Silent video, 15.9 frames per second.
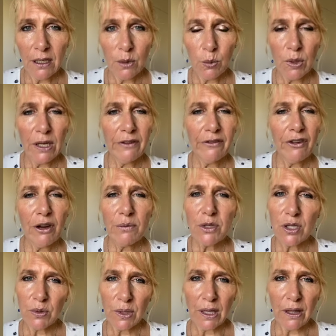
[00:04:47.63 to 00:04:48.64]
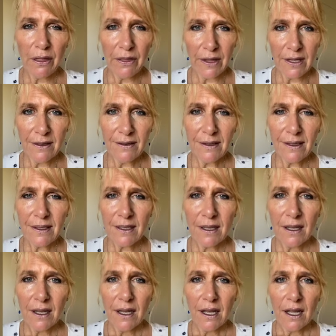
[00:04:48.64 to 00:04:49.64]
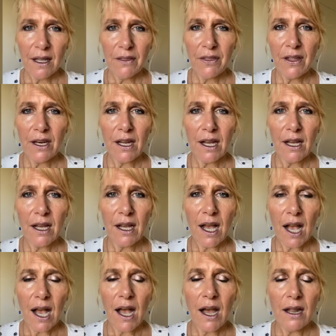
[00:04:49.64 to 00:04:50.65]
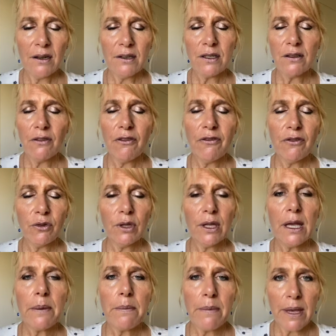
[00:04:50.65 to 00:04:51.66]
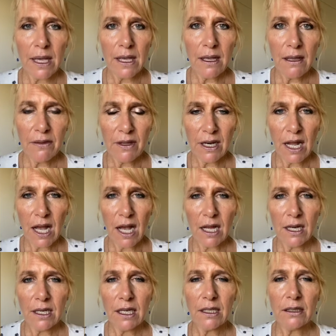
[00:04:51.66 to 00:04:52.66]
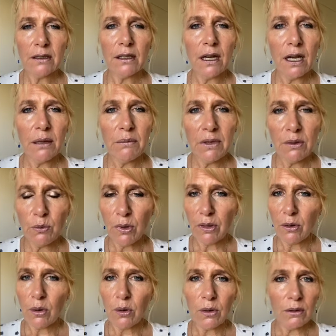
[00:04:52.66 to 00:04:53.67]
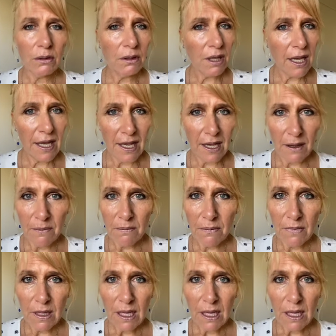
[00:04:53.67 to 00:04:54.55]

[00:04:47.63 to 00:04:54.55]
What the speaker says: whenever I'm doing things that aren't fully me, that aren't in alignment with all I am,